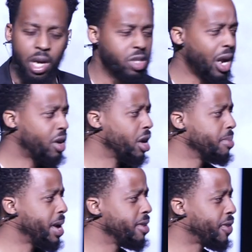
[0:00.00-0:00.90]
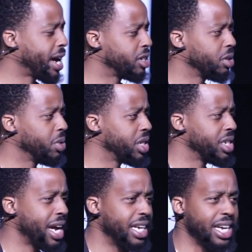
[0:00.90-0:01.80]
So I called the manufacturer, which
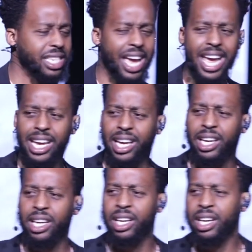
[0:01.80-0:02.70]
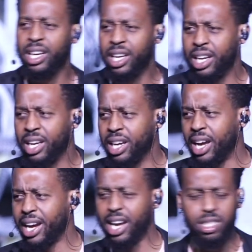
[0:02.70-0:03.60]
is Nike. I said, hey,
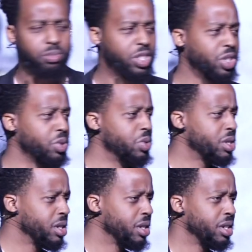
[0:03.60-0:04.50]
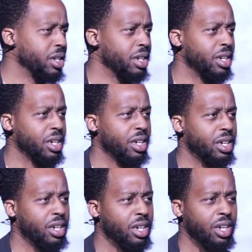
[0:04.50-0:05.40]
I got some shoes.
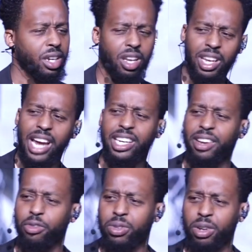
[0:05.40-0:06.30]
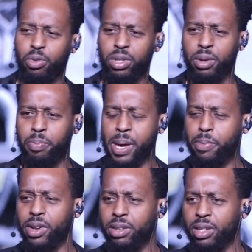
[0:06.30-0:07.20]
It looked like the, the, the
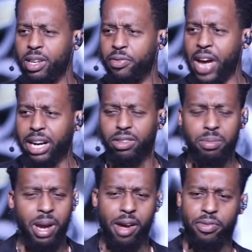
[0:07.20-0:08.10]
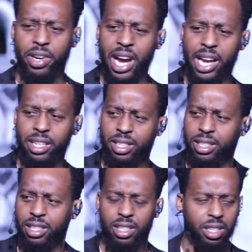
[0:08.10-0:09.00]
people in the factory may have forgotten.
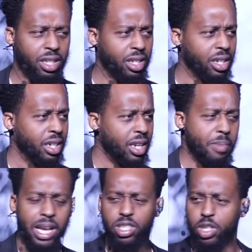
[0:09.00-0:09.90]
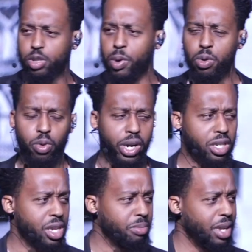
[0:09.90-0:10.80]
They might have took a smoke
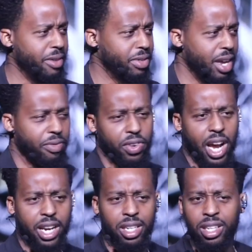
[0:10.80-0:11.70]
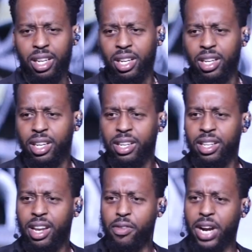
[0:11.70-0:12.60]
break or something. They, they, forgot to,
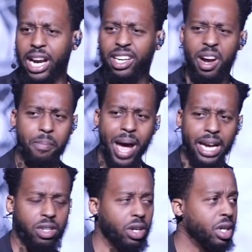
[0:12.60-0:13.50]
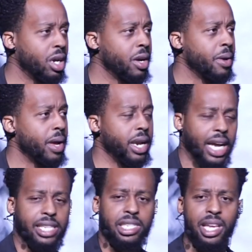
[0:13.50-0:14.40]
they forgot to come back and do it. And
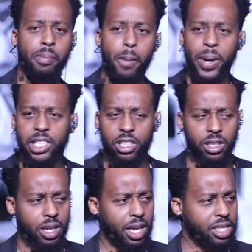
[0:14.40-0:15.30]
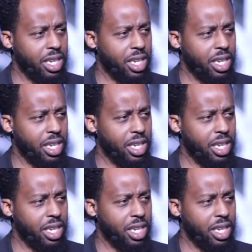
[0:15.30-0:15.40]
the guy said, send me a picture. I